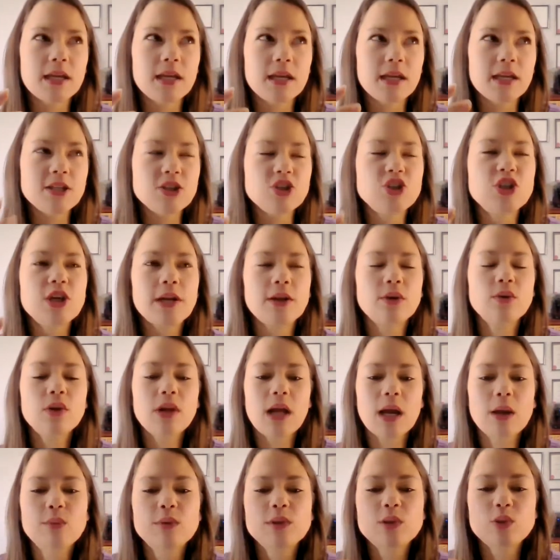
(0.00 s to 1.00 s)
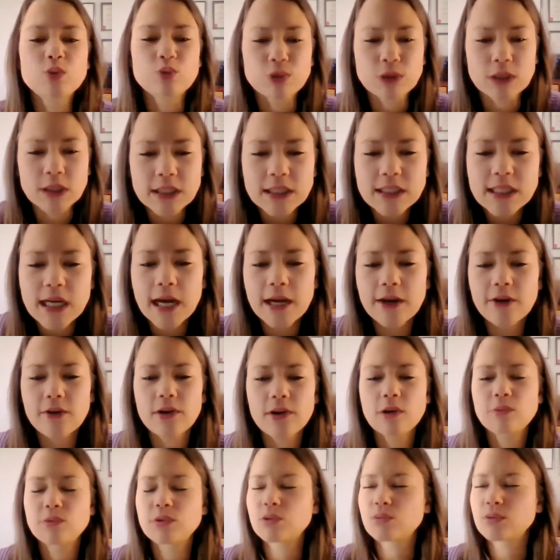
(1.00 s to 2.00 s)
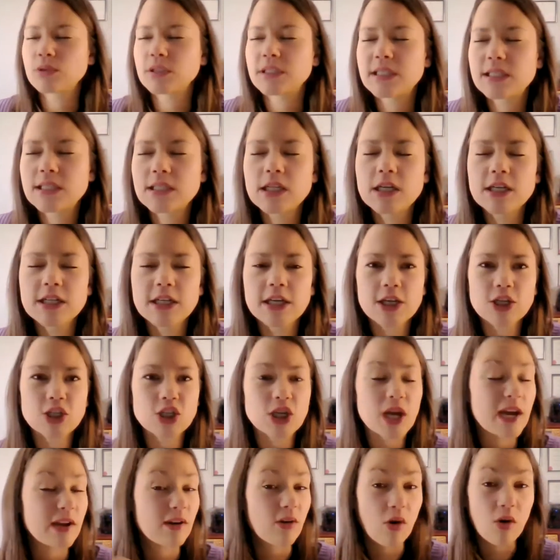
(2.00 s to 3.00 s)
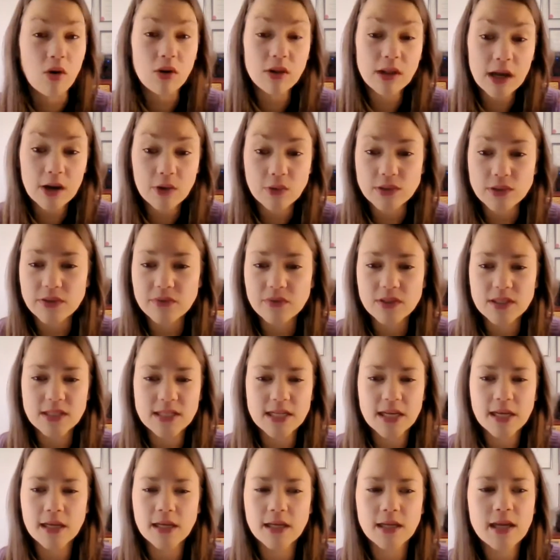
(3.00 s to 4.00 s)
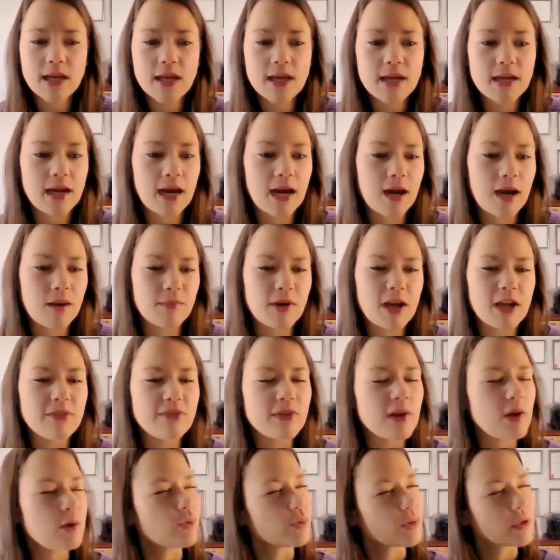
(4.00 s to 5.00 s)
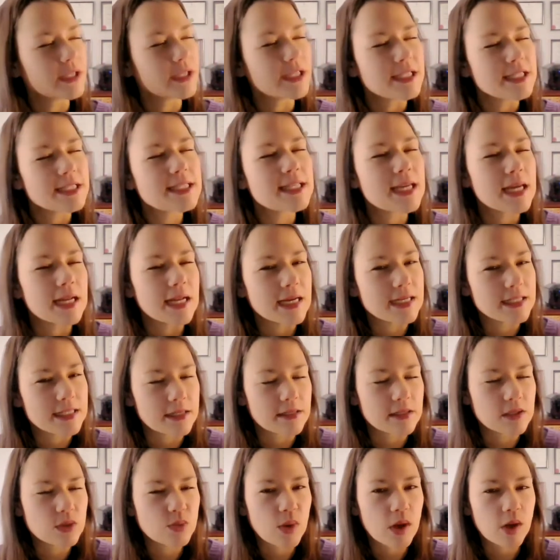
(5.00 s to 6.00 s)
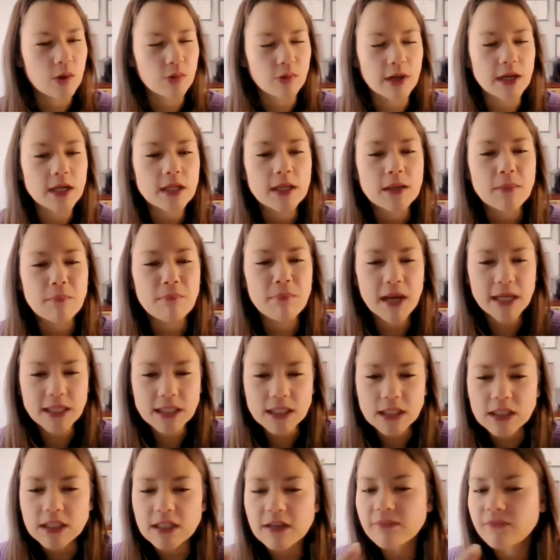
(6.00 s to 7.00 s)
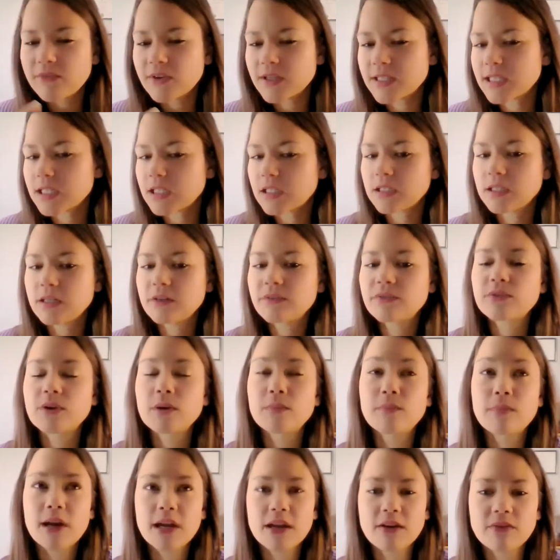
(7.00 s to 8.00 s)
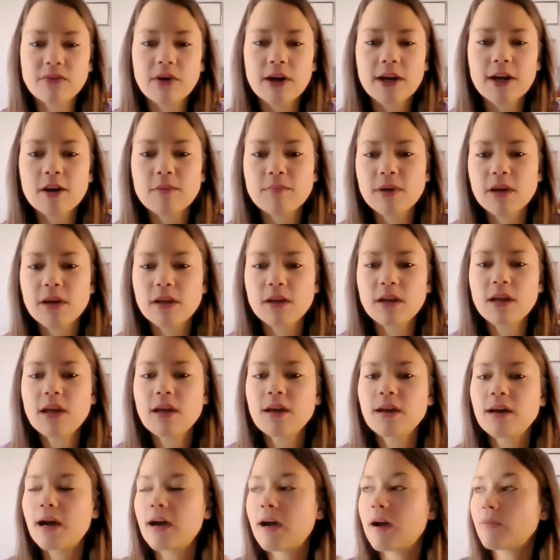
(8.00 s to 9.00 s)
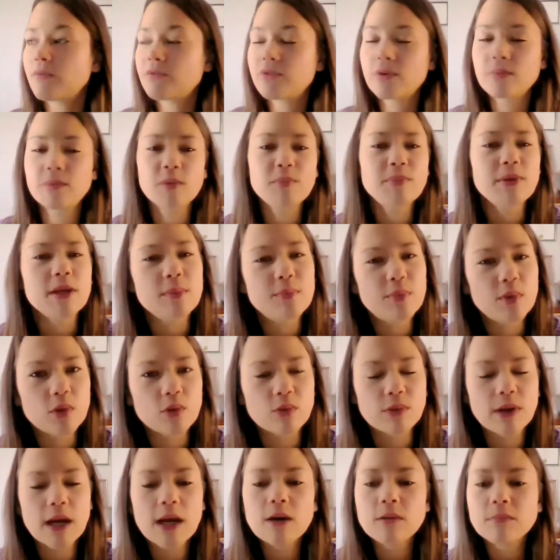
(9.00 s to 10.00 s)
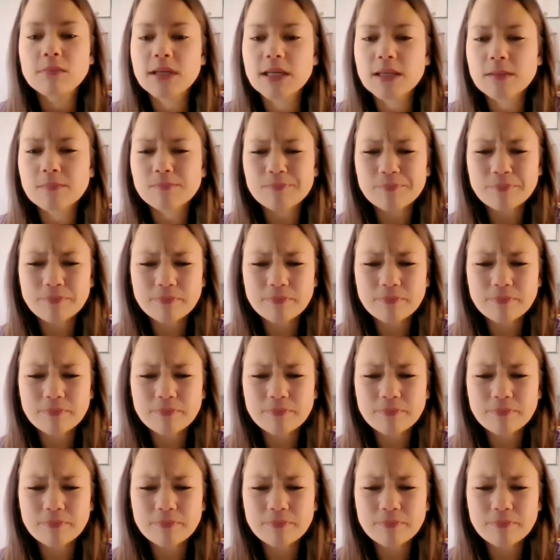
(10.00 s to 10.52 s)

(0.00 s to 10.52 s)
in general, I was really tired. I was really sluggish at all hours of the day. I felt really disconnected as well, right? Like mentally and physically from my environment, from the people around me.